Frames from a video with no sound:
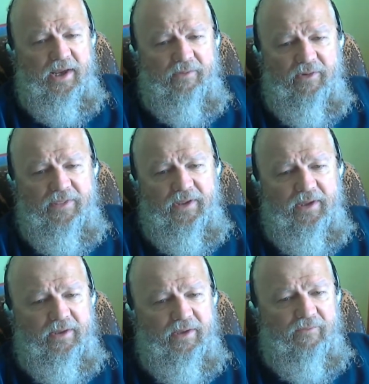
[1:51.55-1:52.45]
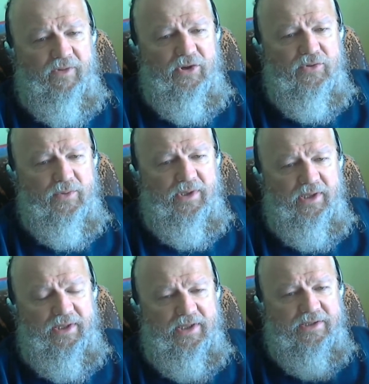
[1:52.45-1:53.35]
everything eventually
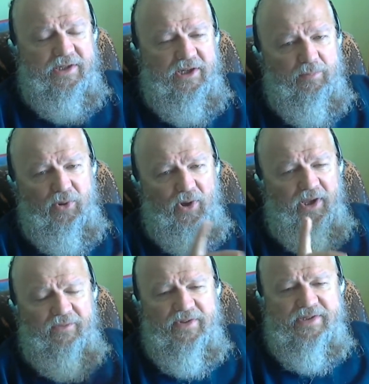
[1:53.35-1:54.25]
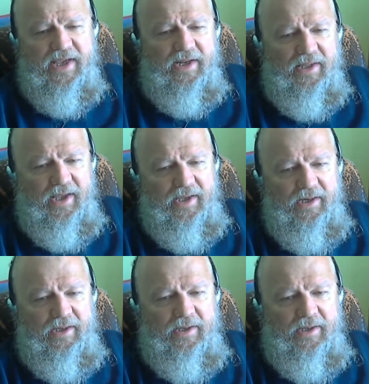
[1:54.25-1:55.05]
leads to deploying of a satellite,